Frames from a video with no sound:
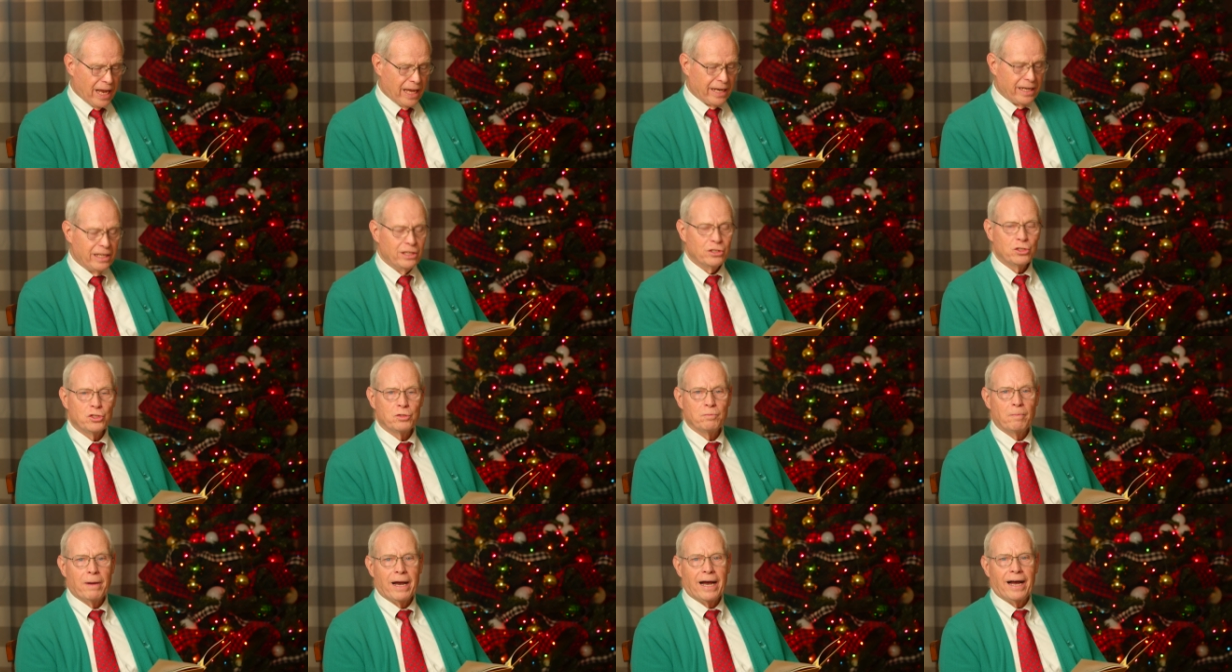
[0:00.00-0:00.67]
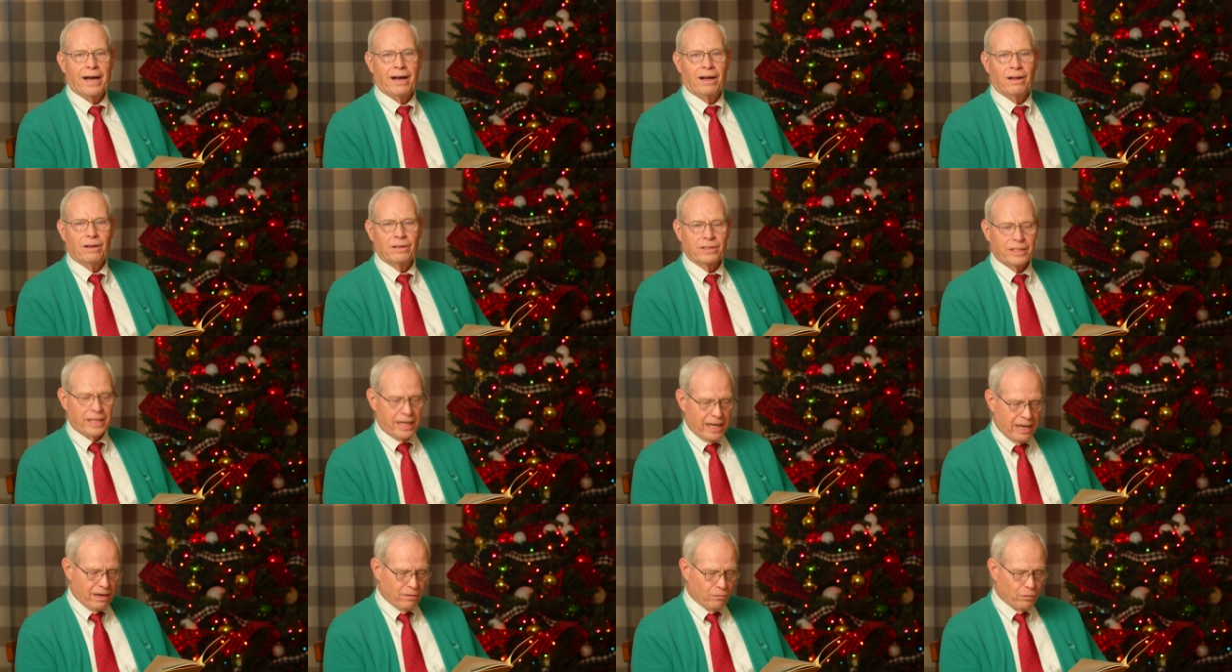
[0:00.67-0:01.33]
and he smiled
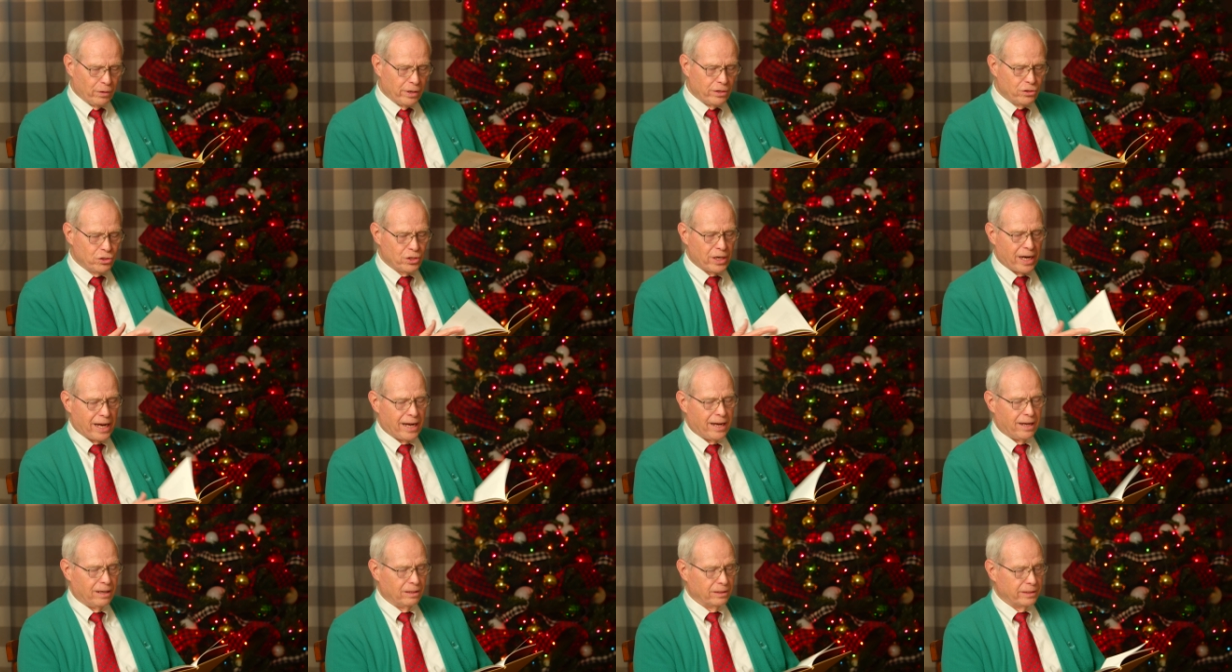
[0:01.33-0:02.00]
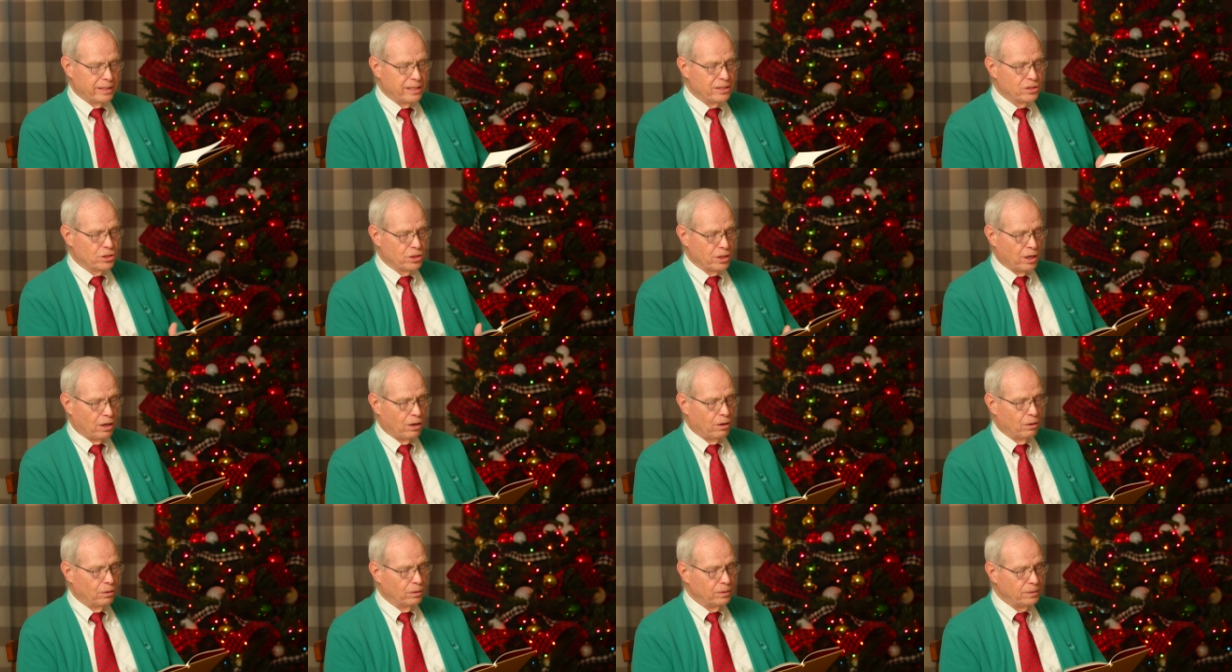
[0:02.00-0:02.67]
at every child he
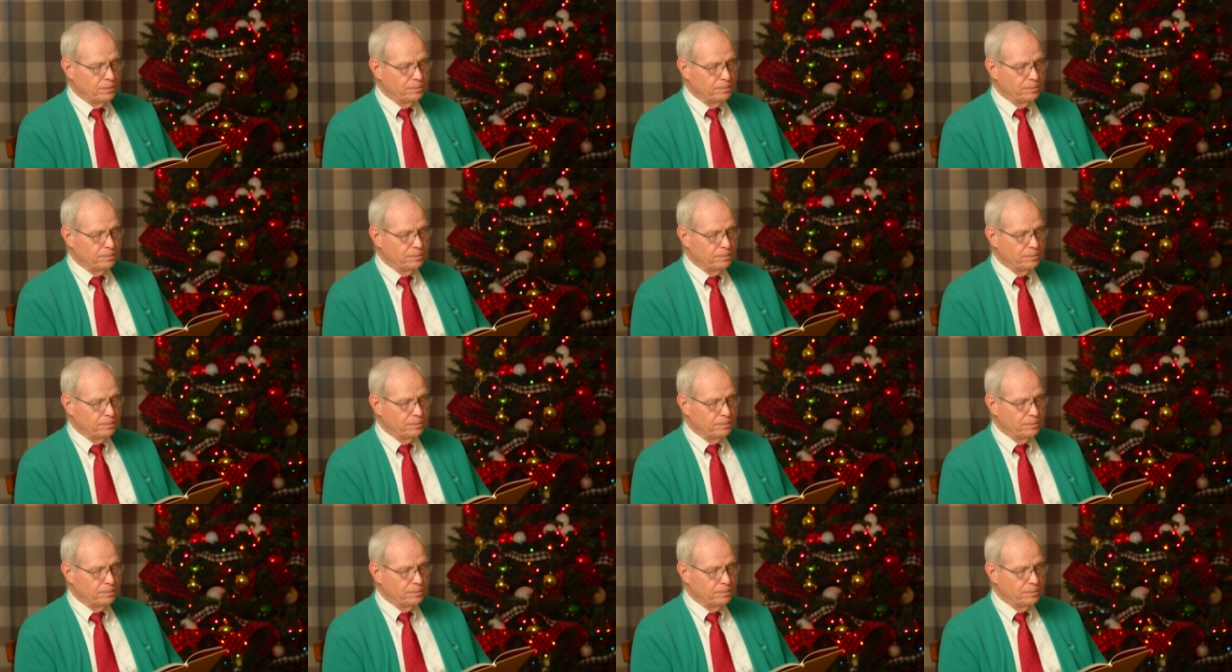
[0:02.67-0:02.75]
saw.